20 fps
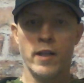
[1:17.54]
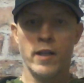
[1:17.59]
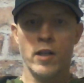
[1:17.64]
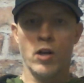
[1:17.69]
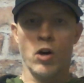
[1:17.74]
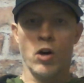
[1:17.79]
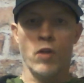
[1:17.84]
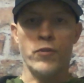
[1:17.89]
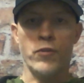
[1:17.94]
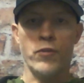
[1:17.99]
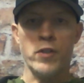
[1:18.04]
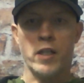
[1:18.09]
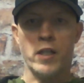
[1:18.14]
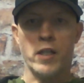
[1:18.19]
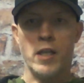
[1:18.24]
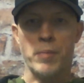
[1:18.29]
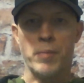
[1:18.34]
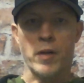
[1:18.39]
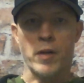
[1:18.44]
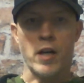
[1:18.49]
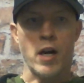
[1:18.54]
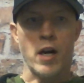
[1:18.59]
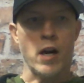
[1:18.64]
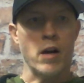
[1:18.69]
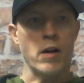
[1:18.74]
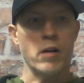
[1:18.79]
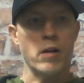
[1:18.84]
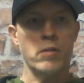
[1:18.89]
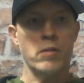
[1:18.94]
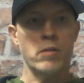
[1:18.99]
hopefully you keep the
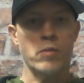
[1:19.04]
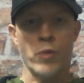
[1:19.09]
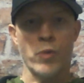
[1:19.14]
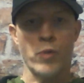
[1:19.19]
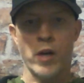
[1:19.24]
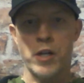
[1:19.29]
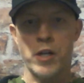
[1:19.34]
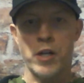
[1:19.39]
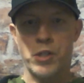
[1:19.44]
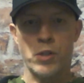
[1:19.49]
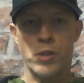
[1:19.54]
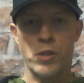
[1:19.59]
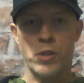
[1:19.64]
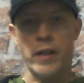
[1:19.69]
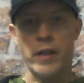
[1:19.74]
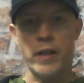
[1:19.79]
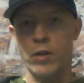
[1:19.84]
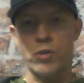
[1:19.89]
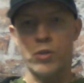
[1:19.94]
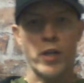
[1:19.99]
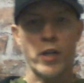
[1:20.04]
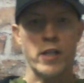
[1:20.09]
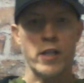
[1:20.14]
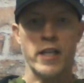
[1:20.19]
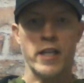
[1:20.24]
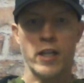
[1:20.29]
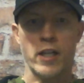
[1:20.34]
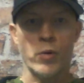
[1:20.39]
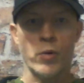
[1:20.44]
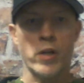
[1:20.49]
car registered and they don't try to
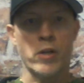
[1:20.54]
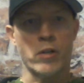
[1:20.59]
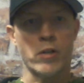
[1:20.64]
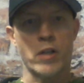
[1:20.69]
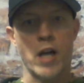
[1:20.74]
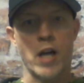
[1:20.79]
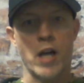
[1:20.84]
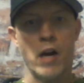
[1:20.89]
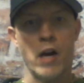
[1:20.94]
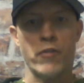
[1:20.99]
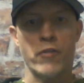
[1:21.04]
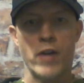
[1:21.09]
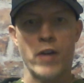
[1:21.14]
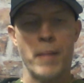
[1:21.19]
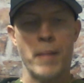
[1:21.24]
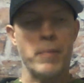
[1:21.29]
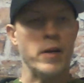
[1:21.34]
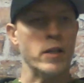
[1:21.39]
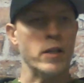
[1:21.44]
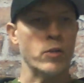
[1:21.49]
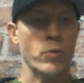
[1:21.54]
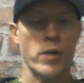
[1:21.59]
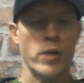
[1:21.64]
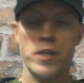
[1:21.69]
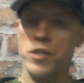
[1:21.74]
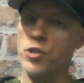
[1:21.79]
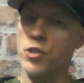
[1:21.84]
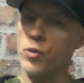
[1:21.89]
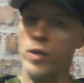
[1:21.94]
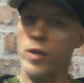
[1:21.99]
take away your car for not paying the
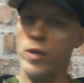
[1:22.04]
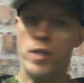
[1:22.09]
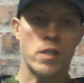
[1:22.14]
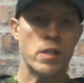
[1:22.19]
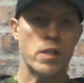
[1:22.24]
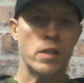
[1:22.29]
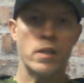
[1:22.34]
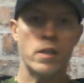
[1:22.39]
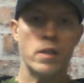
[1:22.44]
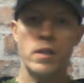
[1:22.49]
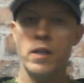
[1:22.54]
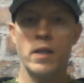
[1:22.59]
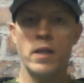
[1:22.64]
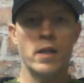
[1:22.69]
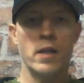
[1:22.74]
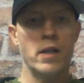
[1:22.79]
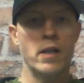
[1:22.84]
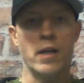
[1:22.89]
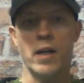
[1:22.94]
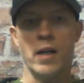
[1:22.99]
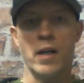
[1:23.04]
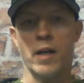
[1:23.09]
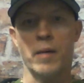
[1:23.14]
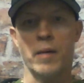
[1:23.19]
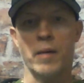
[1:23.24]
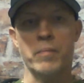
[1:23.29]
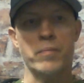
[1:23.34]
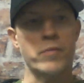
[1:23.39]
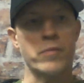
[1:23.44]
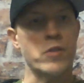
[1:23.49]
registration.
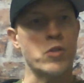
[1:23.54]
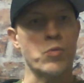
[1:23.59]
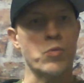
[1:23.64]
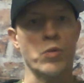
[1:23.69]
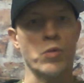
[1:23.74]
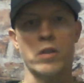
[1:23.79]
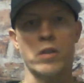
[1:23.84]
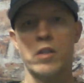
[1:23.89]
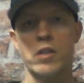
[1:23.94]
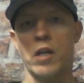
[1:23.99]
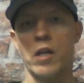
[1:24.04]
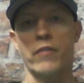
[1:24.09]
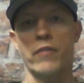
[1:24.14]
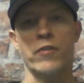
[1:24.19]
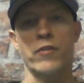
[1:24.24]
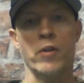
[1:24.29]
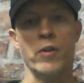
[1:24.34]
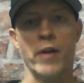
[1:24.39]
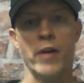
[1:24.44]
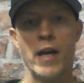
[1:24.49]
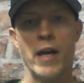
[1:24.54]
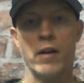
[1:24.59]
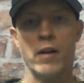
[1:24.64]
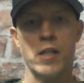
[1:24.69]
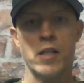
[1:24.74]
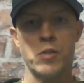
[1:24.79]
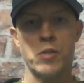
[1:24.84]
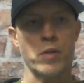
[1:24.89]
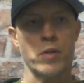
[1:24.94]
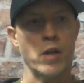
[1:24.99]
It's real tough, you know,
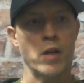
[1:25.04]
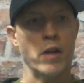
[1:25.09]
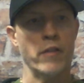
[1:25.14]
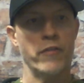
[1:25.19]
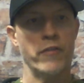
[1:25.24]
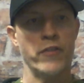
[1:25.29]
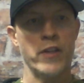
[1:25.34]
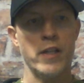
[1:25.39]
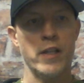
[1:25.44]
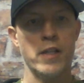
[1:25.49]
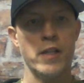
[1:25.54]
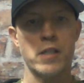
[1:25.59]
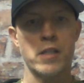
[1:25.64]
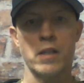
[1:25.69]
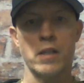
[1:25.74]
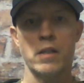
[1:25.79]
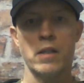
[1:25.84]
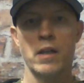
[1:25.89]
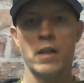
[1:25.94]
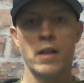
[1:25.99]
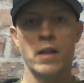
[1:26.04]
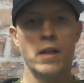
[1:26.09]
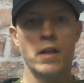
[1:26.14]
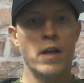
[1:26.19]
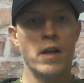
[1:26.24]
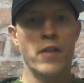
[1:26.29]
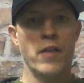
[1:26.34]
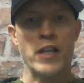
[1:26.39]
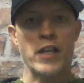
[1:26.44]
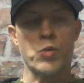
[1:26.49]
nowadays with all the fees and
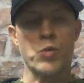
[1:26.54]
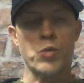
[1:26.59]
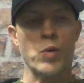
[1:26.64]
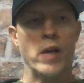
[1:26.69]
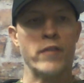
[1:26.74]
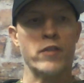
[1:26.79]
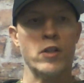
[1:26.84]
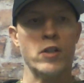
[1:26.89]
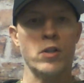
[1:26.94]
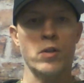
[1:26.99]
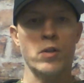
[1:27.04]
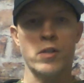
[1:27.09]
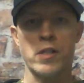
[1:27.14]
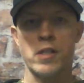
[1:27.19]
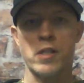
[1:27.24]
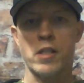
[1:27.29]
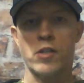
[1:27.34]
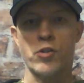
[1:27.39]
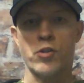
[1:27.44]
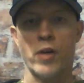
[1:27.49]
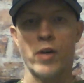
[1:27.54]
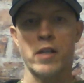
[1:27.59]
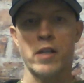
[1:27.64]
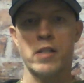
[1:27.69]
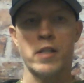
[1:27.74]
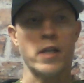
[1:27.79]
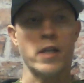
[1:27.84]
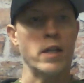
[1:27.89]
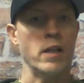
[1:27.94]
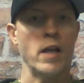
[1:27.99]
things we have to do just to try to
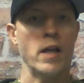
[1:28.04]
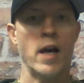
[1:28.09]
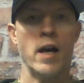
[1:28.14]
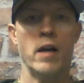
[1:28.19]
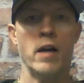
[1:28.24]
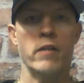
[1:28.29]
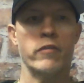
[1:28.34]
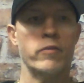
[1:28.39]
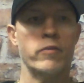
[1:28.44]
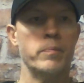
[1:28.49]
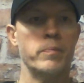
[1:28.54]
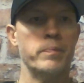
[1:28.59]
stay alive.